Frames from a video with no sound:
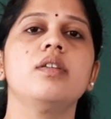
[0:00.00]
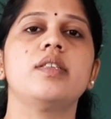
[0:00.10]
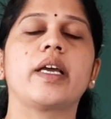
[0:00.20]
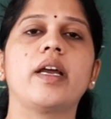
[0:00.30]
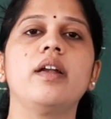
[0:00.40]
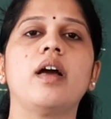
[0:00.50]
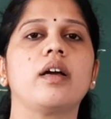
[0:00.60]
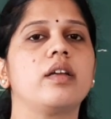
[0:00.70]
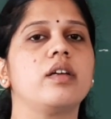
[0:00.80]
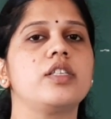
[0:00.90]
second
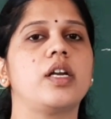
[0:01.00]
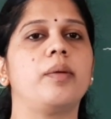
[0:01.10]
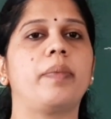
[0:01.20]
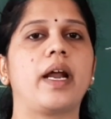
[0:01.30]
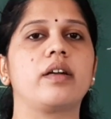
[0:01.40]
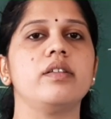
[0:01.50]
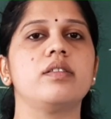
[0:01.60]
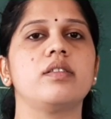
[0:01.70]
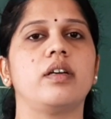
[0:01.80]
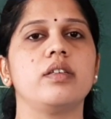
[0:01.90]
agricultural
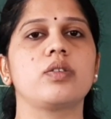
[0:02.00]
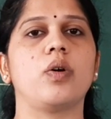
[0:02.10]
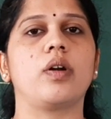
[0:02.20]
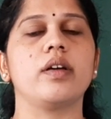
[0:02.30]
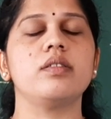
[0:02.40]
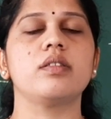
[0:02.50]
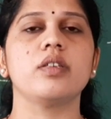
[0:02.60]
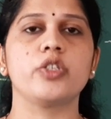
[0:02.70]
practice, that is called as